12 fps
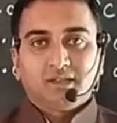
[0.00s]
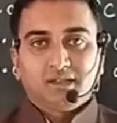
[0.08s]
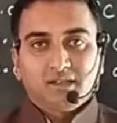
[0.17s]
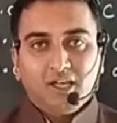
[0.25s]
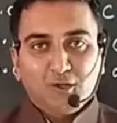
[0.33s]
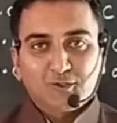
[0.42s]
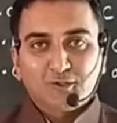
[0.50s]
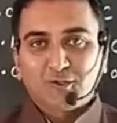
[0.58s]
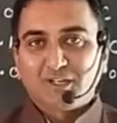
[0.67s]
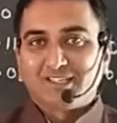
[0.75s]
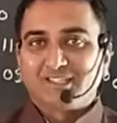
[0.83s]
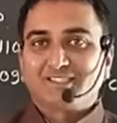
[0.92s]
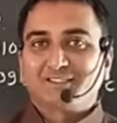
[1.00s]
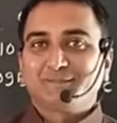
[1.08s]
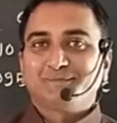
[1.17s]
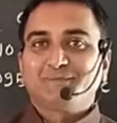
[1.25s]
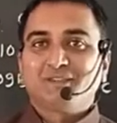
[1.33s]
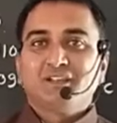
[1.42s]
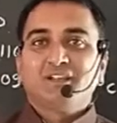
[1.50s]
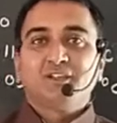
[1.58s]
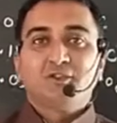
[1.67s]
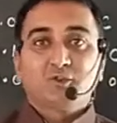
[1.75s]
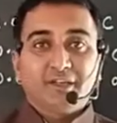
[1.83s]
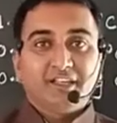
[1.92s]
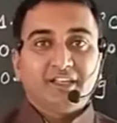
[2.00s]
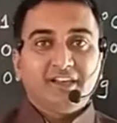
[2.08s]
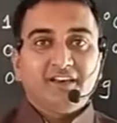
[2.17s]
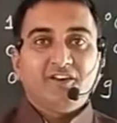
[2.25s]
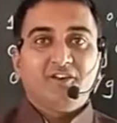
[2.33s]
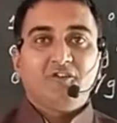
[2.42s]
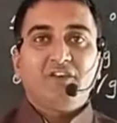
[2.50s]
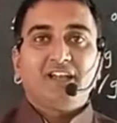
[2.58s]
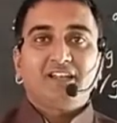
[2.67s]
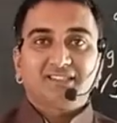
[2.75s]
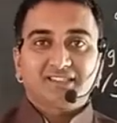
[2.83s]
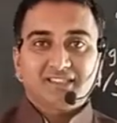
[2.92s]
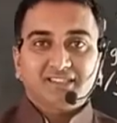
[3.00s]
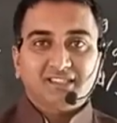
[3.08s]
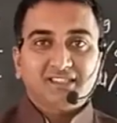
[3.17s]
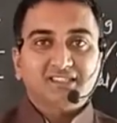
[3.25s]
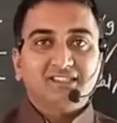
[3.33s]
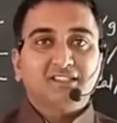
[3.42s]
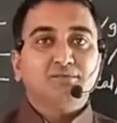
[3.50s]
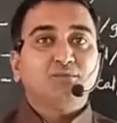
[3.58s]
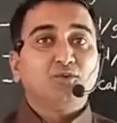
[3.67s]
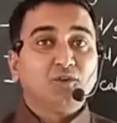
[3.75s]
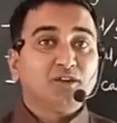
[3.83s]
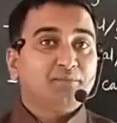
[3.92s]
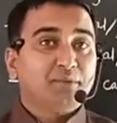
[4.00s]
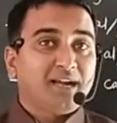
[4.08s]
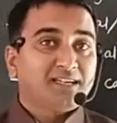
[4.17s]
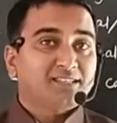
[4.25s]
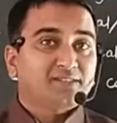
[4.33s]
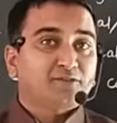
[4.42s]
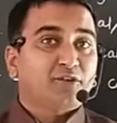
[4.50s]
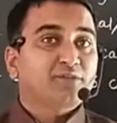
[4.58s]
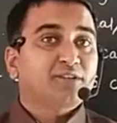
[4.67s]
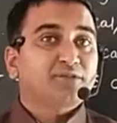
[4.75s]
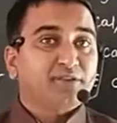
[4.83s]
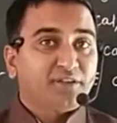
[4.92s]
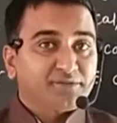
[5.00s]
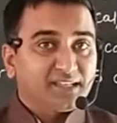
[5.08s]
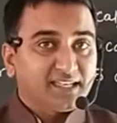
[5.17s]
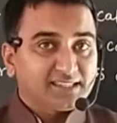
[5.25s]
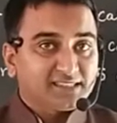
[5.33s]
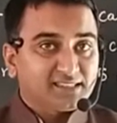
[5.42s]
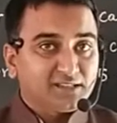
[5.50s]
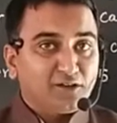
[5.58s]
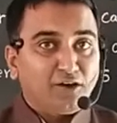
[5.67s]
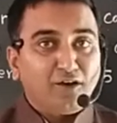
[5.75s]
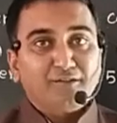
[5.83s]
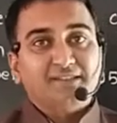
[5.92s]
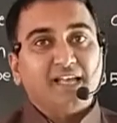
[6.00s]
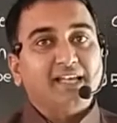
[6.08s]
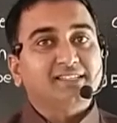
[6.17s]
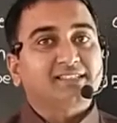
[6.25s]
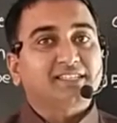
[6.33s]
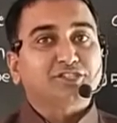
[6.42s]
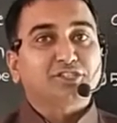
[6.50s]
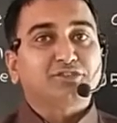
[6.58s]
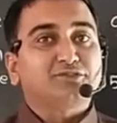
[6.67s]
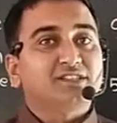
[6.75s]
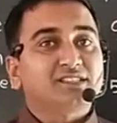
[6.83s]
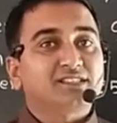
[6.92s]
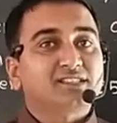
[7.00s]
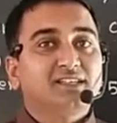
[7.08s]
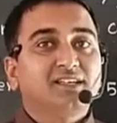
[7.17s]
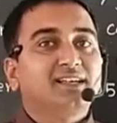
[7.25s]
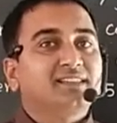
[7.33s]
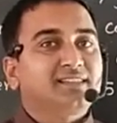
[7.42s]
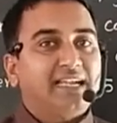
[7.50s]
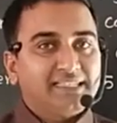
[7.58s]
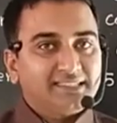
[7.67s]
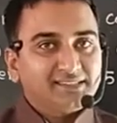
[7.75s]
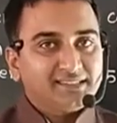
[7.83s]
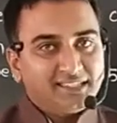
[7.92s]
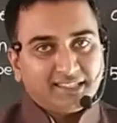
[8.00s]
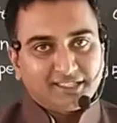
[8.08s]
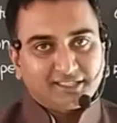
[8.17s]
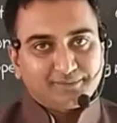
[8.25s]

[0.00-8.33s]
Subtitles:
Hello students, today we are discussing some more parts from the 5th lesson of science section first, that is heat.